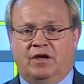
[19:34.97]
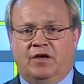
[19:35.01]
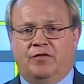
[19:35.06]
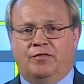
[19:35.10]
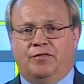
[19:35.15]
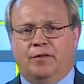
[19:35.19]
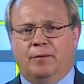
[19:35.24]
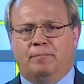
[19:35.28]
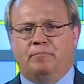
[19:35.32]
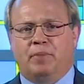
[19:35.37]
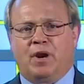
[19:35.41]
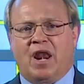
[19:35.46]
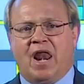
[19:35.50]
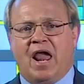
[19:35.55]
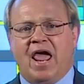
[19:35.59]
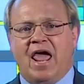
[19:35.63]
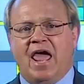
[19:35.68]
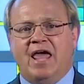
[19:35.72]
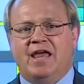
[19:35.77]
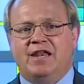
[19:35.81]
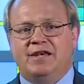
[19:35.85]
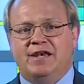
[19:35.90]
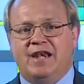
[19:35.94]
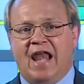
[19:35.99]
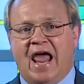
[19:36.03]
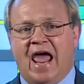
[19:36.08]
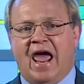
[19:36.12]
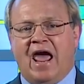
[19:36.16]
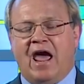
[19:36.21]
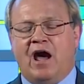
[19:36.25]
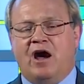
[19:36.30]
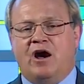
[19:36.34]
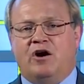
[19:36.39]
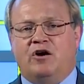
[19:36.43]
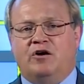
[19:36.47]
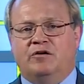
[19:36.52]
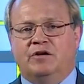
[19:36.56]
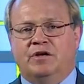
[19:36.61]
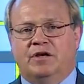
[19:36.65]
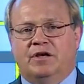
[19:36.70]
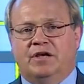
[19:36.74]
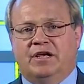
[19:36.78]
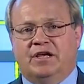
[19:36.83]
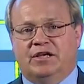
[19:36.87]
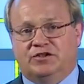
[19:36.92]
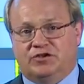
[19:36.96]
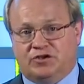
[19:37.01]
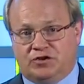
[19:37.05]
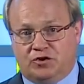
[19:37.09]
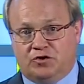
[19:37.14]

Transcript: the plan now is